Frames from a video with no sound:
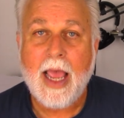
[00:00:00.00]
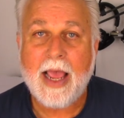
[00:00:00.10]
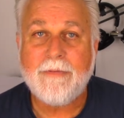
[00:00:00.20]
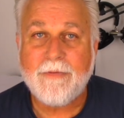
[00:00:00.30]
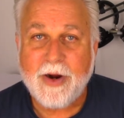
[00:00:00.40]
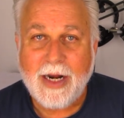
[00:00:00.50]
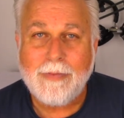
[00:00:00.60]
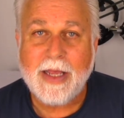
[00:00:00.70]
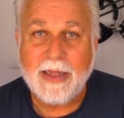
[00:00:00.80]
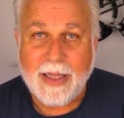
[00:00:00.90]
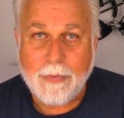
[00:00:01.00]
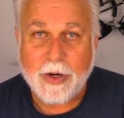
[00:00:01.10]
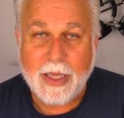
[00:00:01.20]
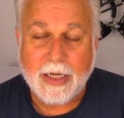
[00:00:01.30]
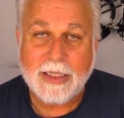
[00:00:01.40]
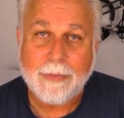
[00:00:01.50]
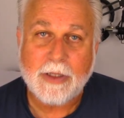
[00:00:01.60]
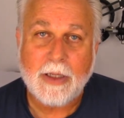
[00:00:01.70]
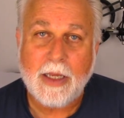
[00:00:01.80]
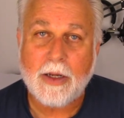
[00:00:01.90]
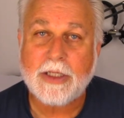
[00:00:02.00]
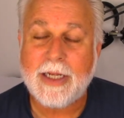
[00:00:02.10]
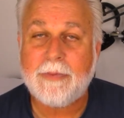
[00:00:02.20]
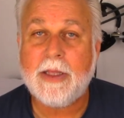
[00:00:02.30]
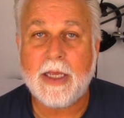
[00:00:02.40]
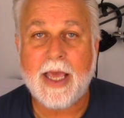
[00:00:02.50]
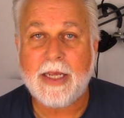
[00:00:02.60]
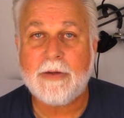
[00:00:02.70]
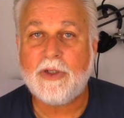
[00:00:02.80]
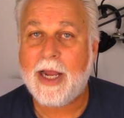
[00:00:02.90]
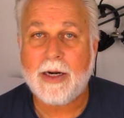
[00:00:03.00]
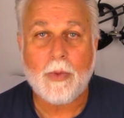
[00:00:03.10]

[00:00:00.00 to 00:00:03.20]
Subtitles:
and freedom and liberty, except in the case of China,